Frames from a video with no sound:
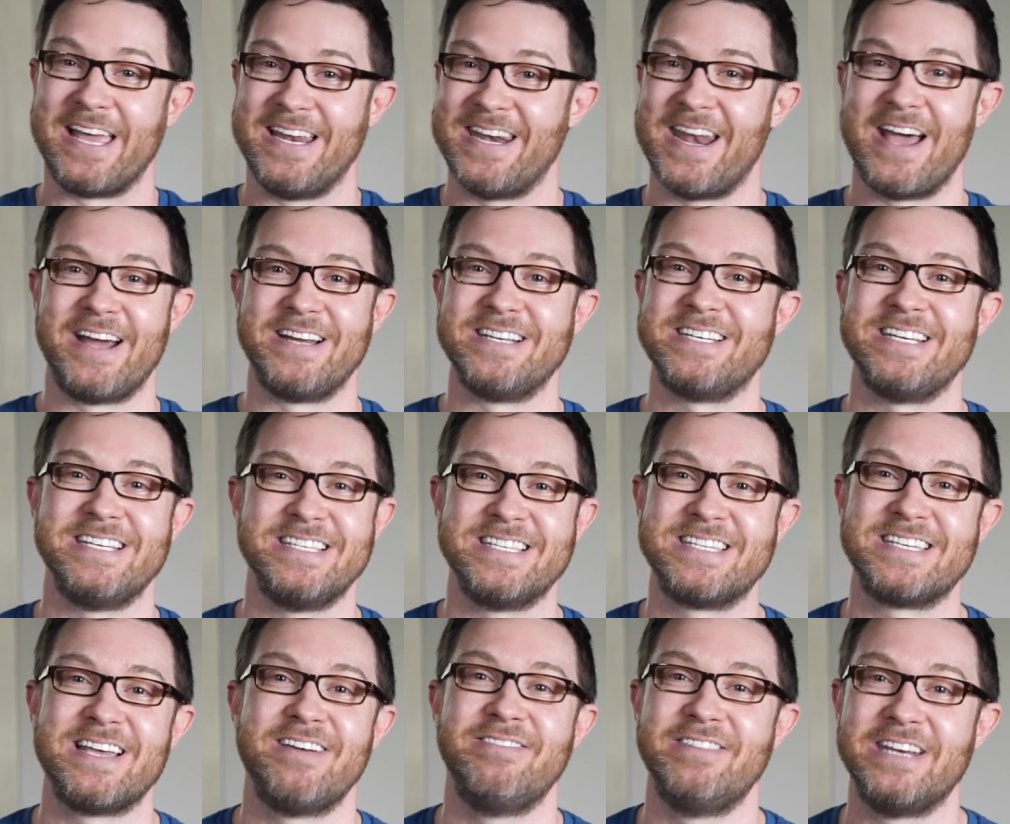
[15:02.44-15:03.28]
in
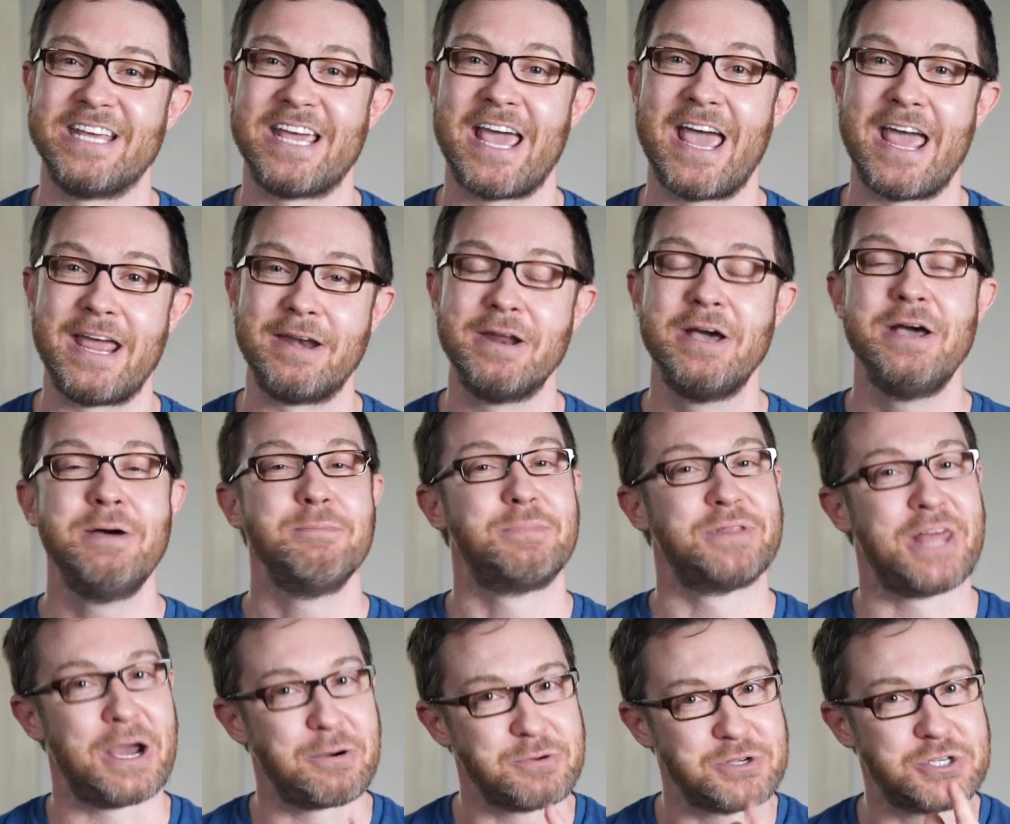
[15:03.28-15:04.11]
1978,
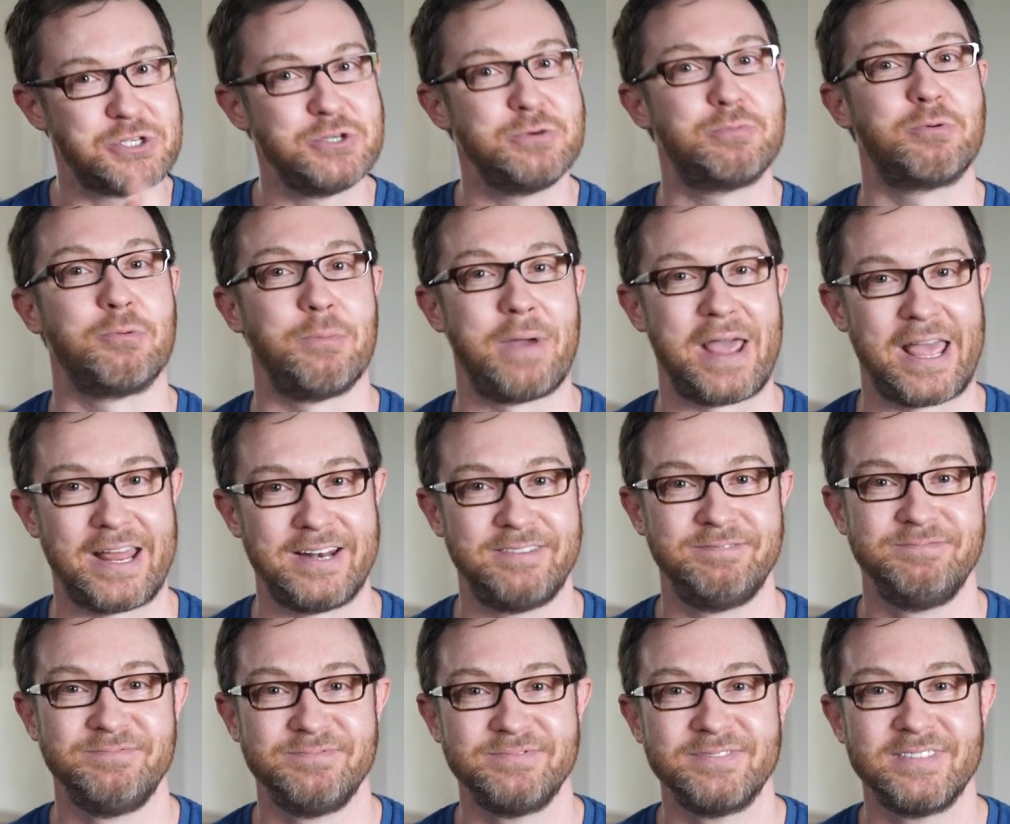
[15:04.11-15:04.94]
but that was Superman.
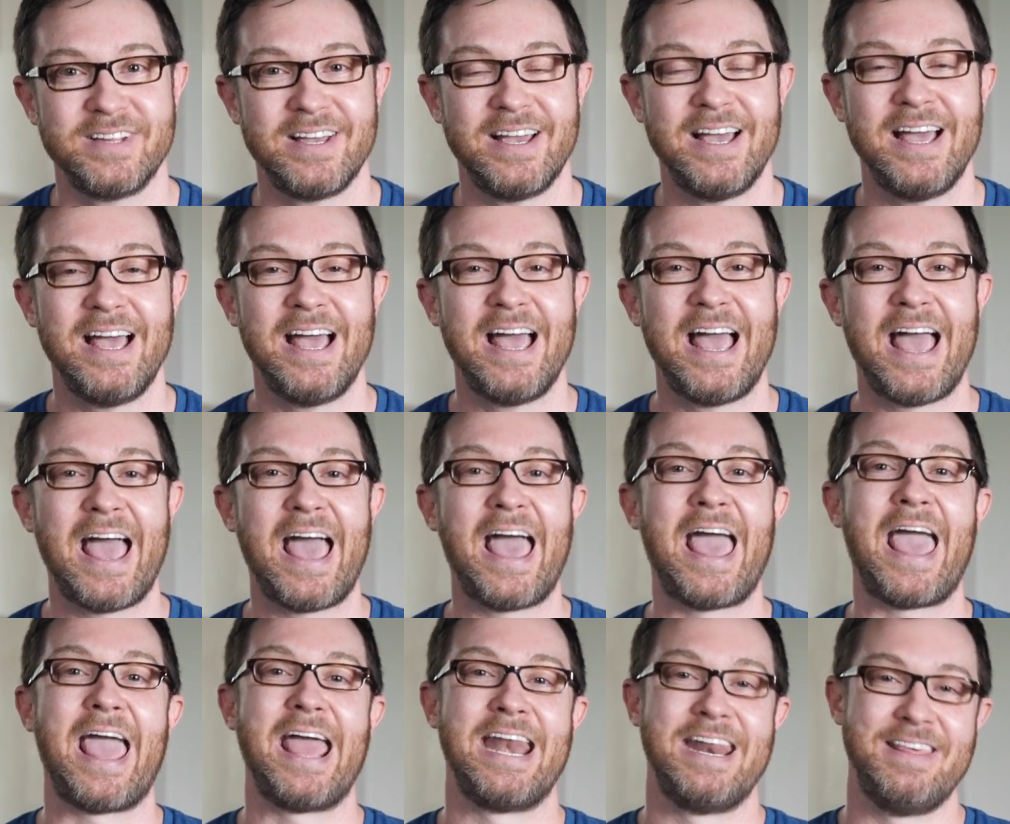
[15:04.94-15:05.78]

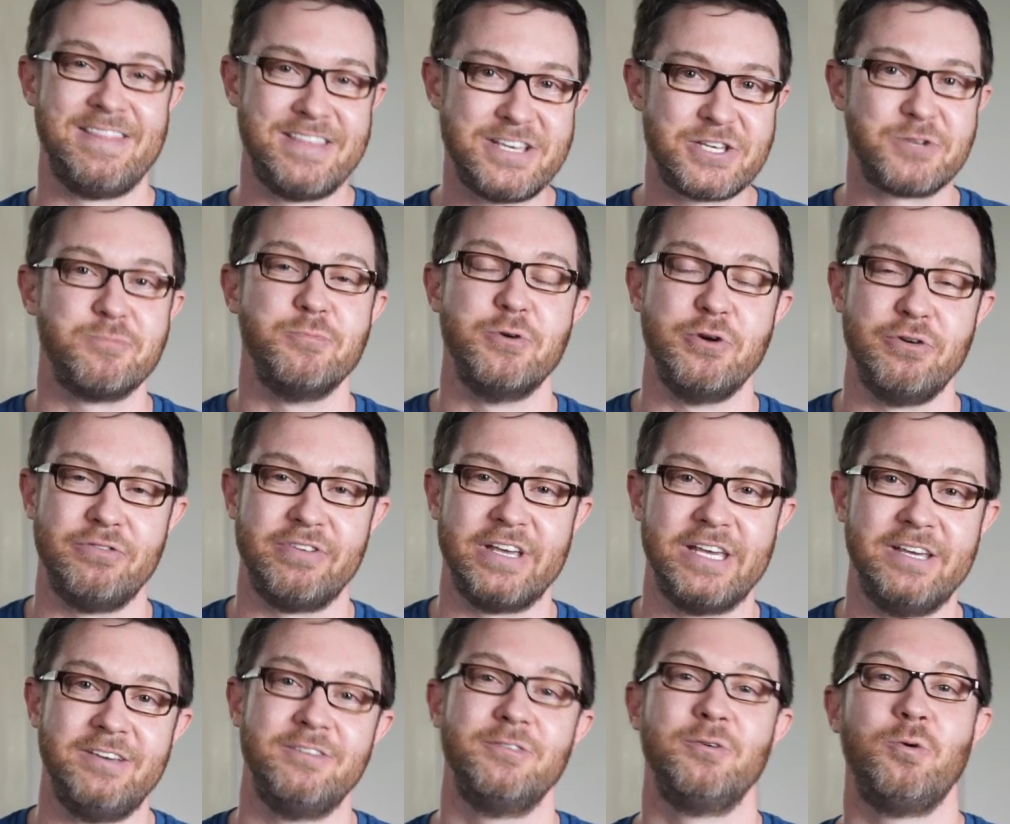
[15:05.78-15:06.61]
And in this
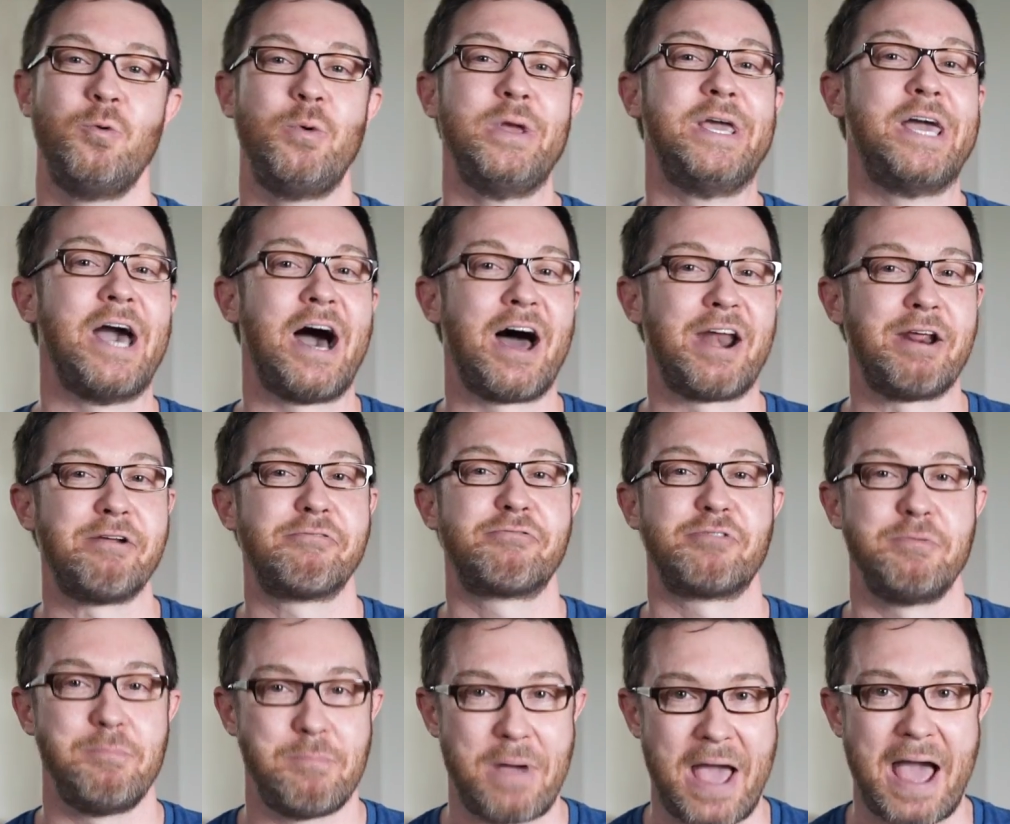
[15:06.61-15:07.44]
movie, we got it
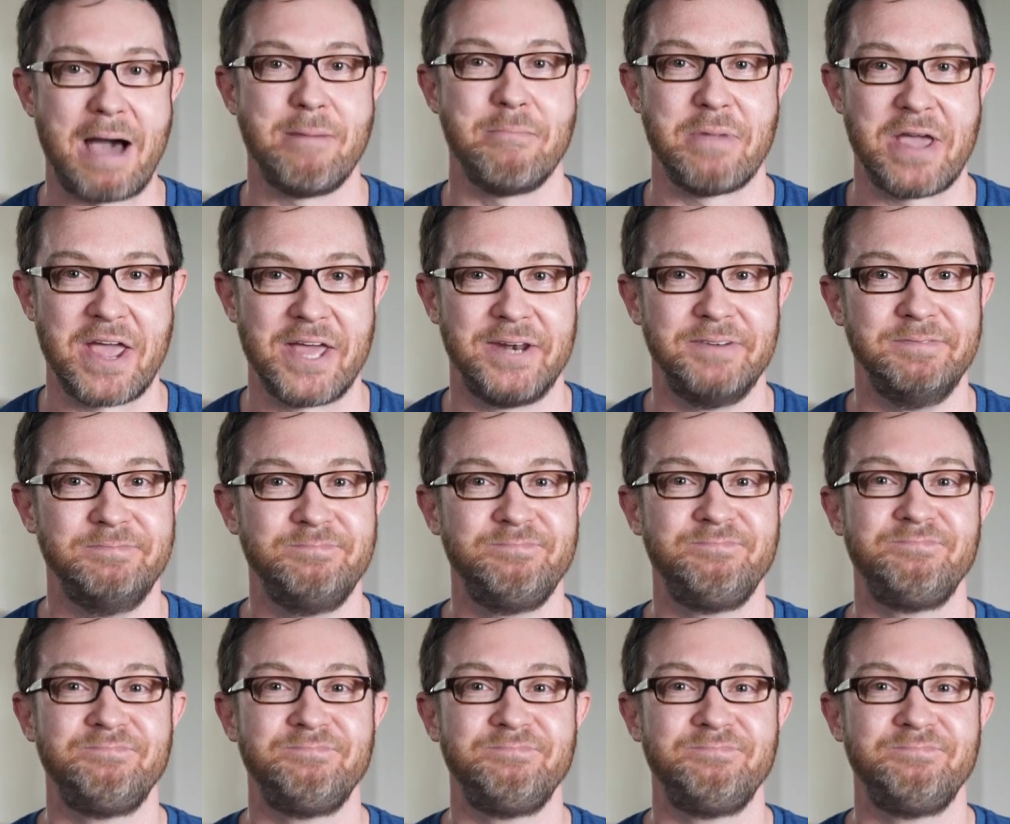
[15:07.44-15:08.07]
from Batman.